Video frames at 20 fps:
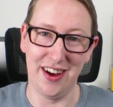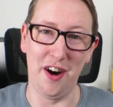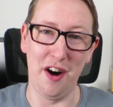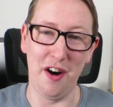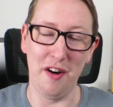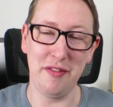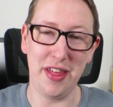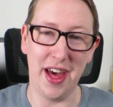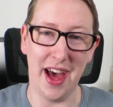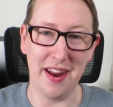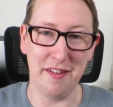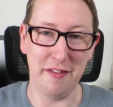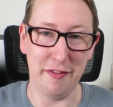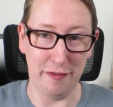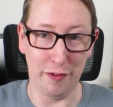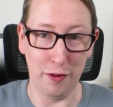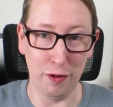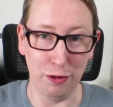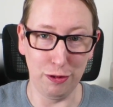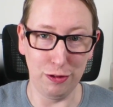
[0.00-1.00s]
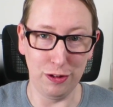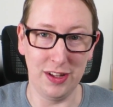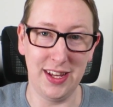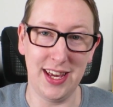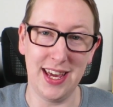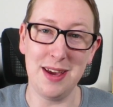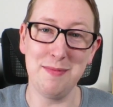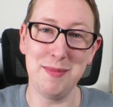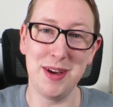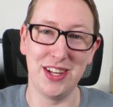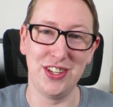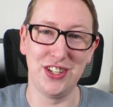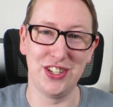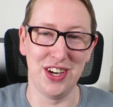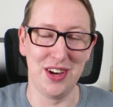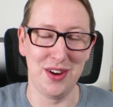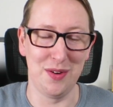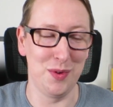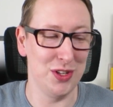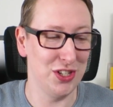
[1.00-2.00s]
of that full image,
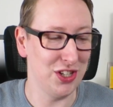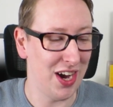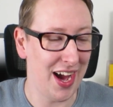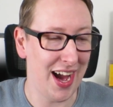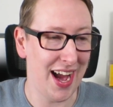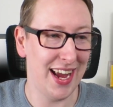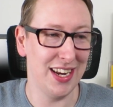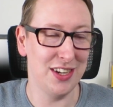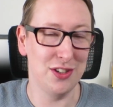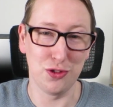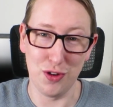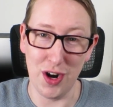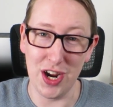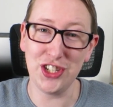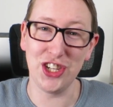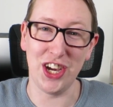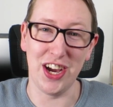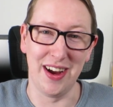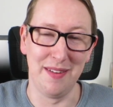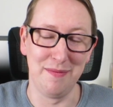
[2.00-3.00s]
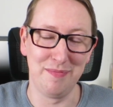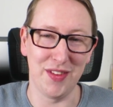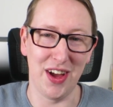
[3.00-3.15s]
which I treasure.